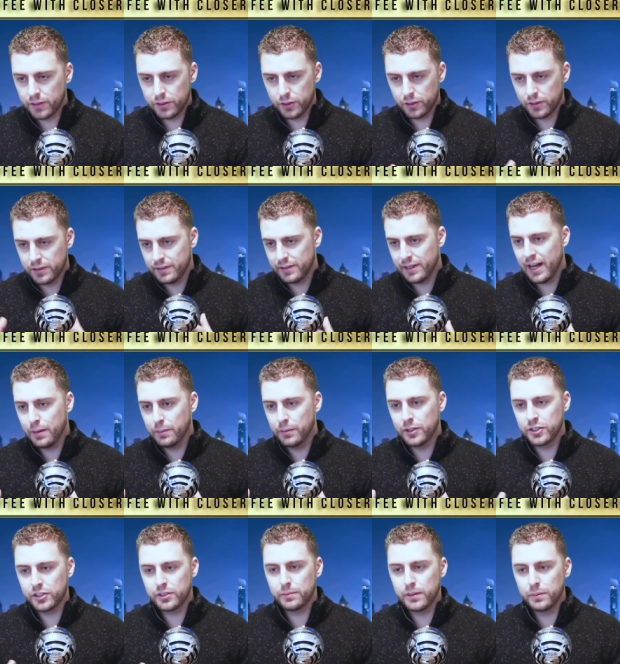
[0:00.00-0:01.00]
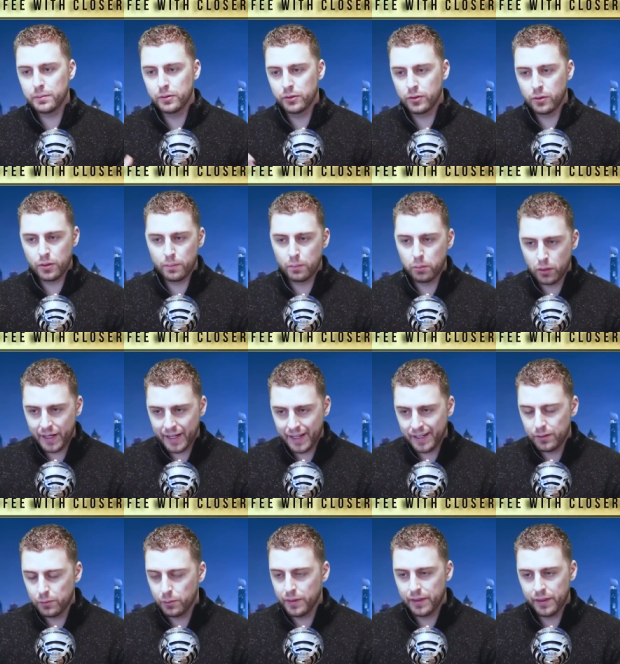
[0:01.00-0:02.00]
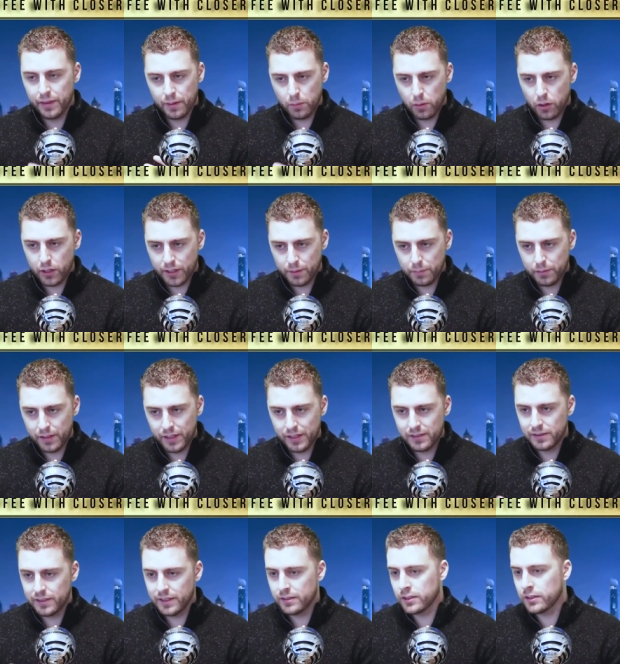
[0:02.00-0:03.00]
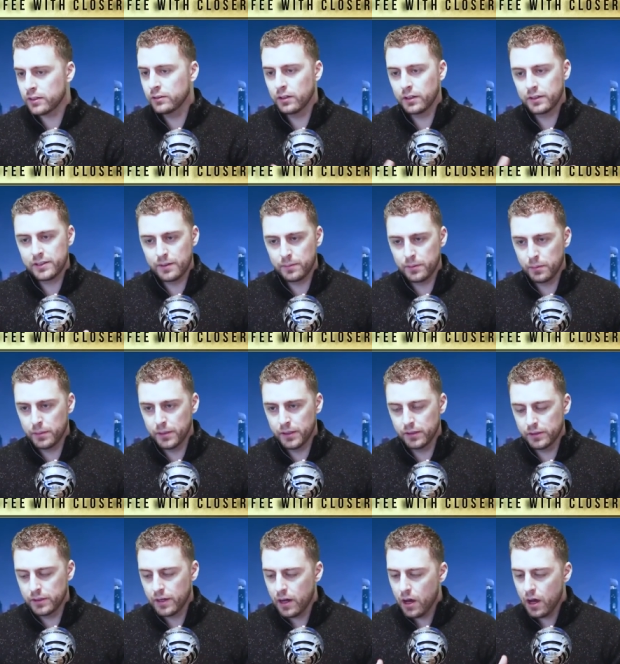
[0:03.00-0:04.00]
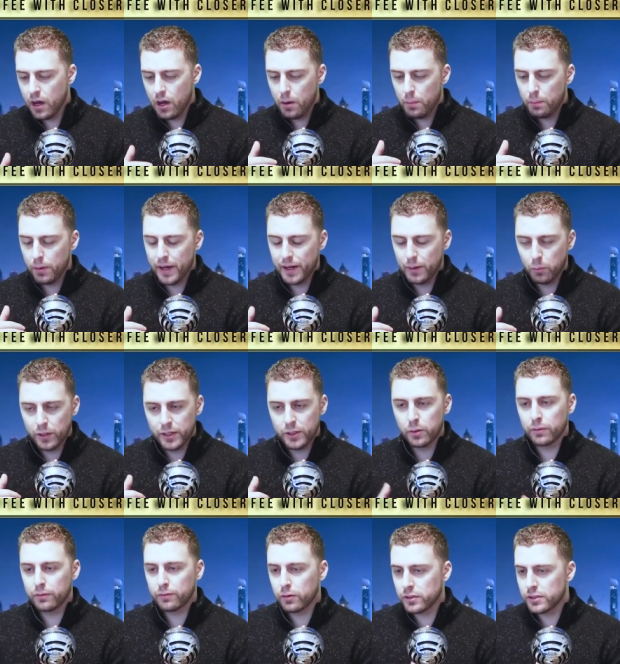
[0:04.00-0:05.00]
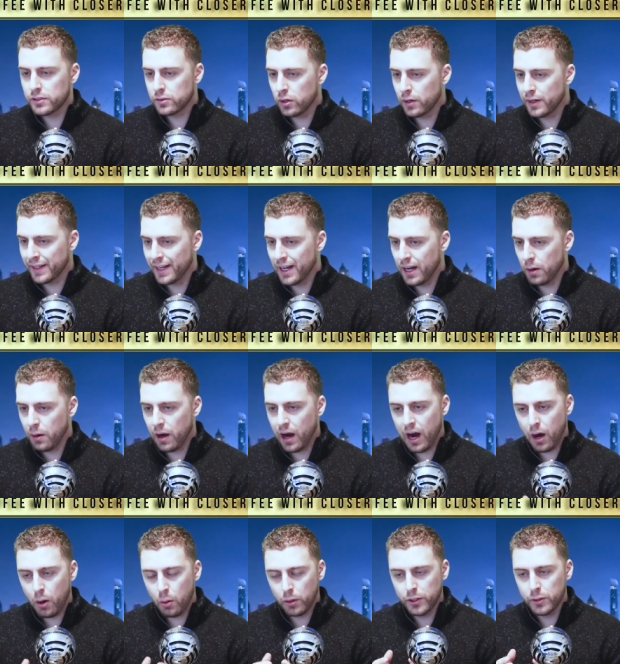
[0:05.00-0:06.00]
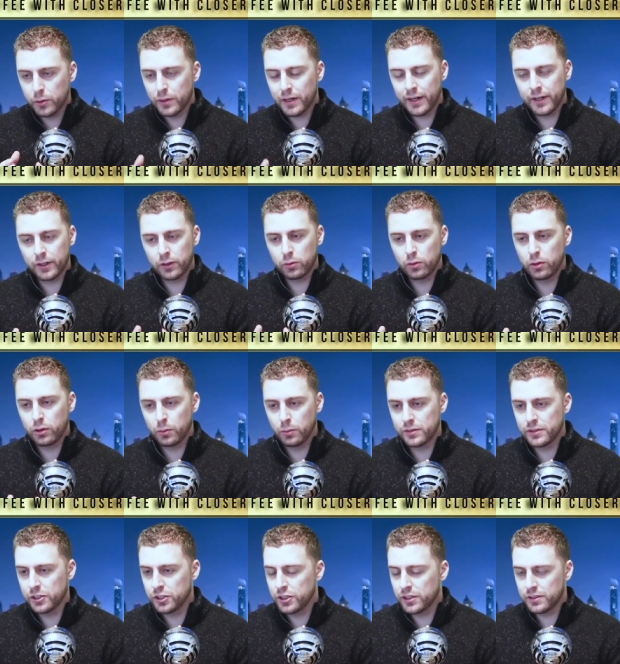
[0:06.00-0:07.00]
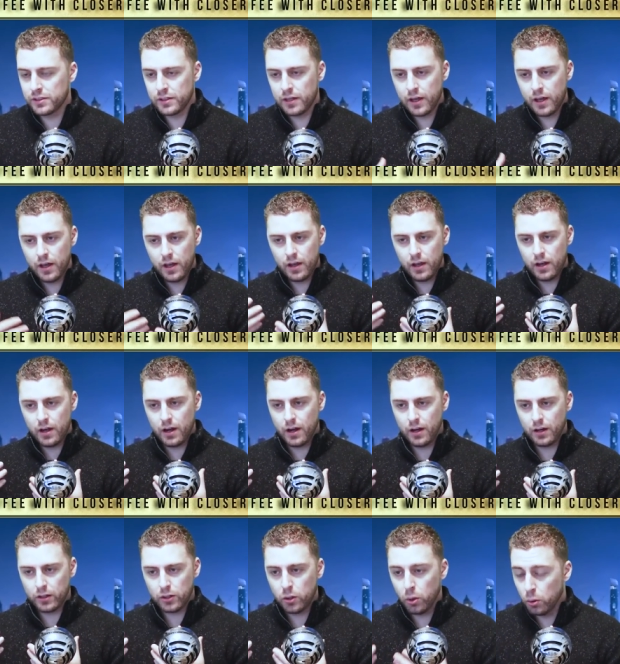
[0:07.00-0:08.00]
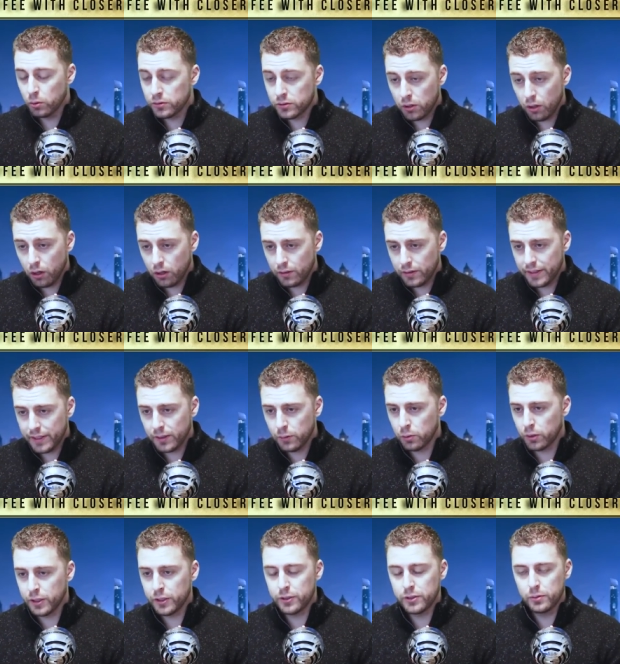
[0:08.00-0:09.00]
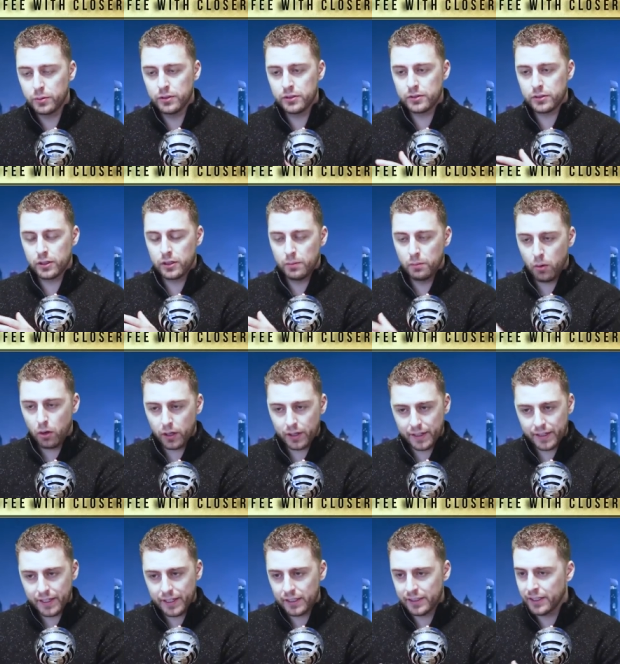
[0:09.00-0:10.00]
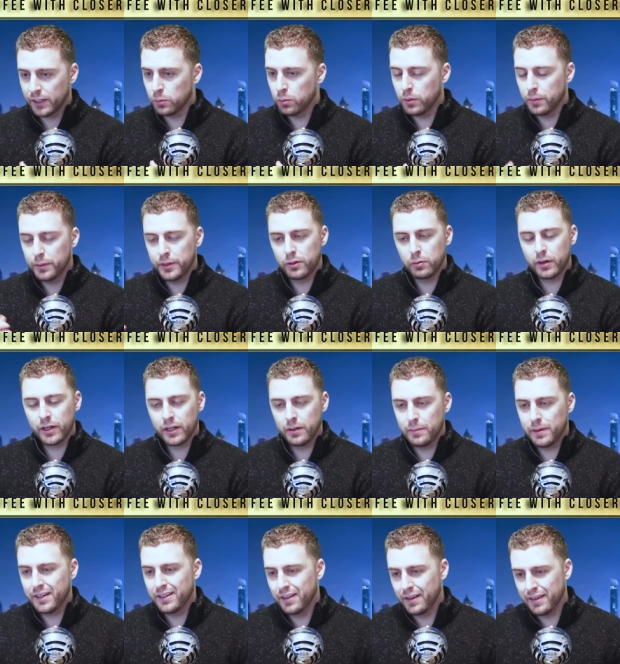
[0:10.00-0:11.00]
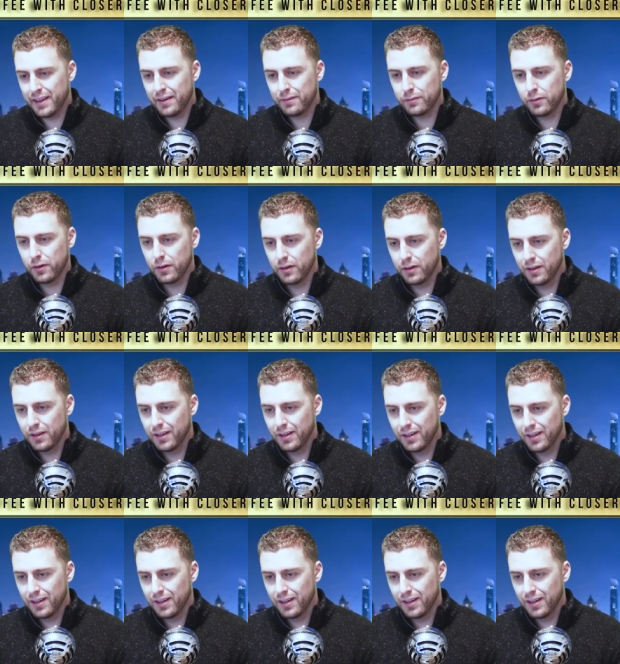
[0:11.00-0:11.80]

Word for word: because you're established and people know the brand within the marketplace, and that took a long time to build. But when you were first starting out, how were you kind of growing? Was it just cold calling? Were you doing certain marketing? Like, what would you recommend on that front?